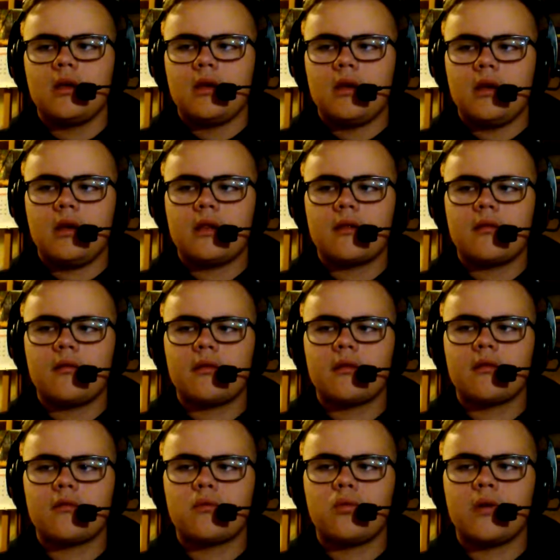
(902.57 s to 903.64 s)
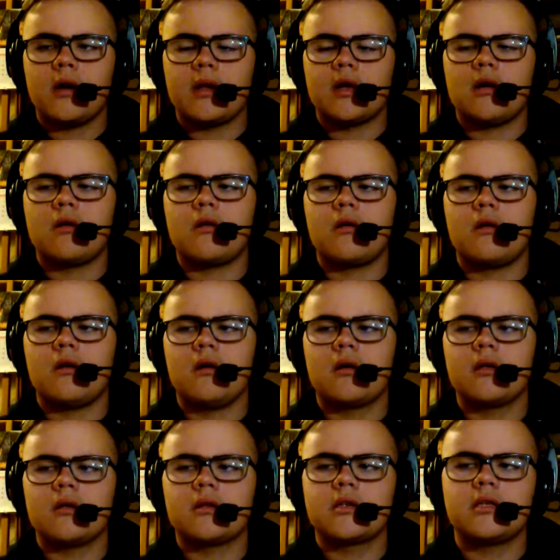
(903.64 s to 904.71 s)
It's also quite hard
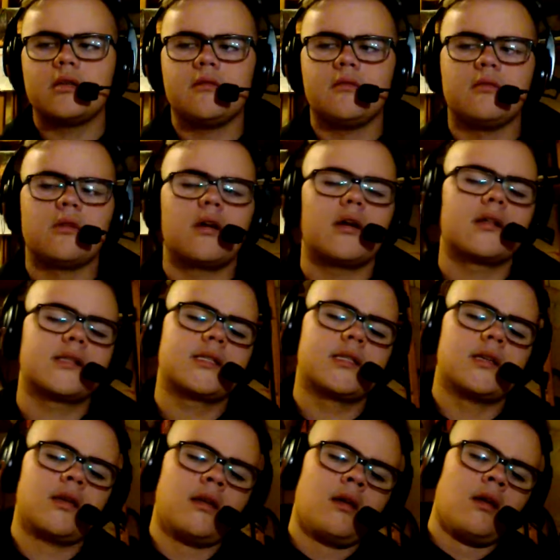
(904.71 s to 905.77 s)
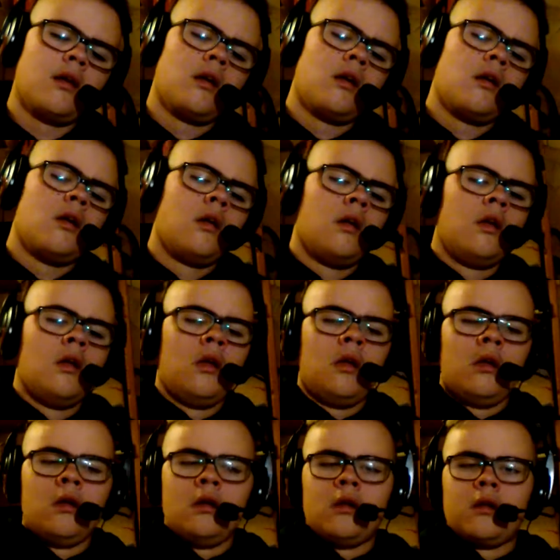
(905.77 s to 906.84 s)
to not
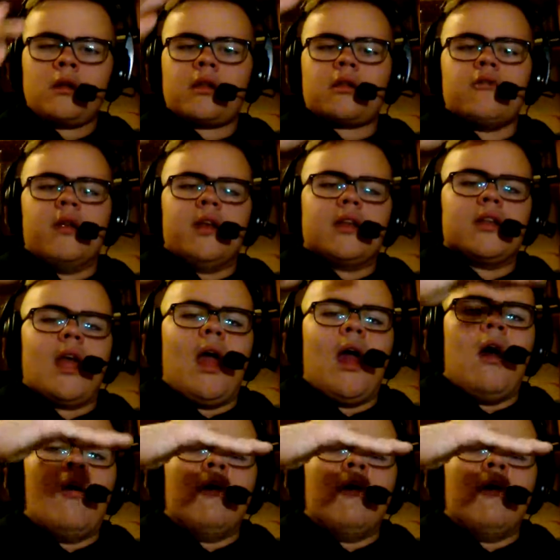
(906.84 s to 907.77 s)
shrink down